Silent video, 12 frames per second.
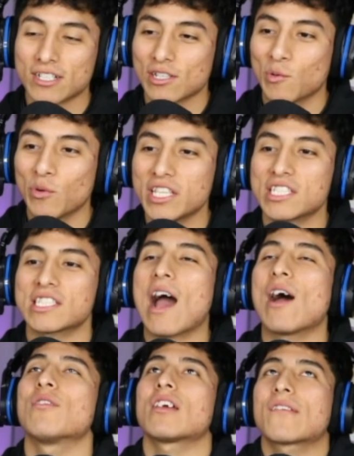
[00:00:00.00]
We
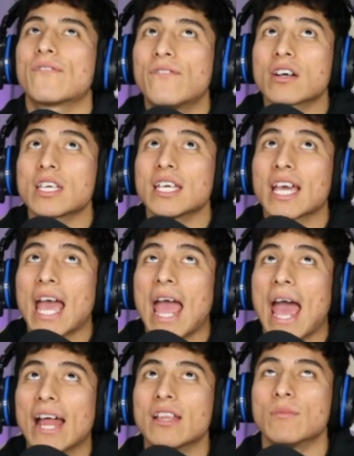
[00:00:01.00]
sound like fucking
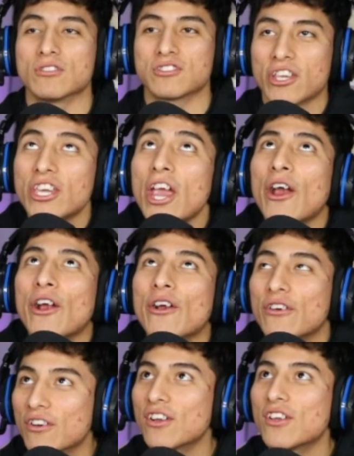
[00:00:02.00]
animals. Like, yeah,
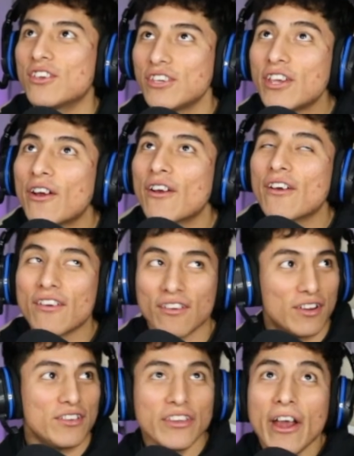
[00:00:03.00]
yeah,
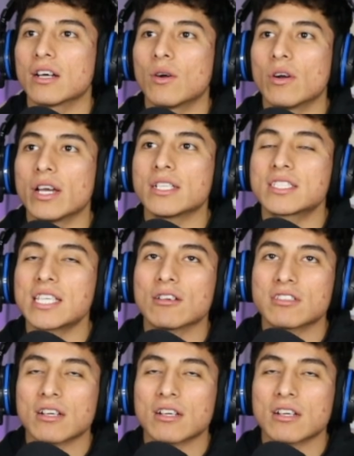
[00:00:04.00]
yeah. It sounds like a